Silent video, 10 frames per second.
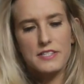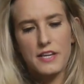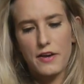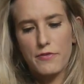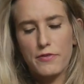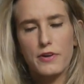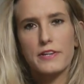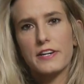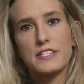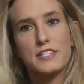to go for a
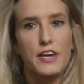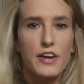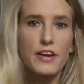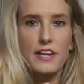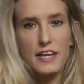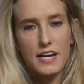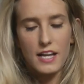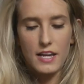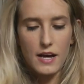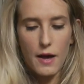nice girly
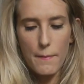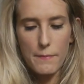colour,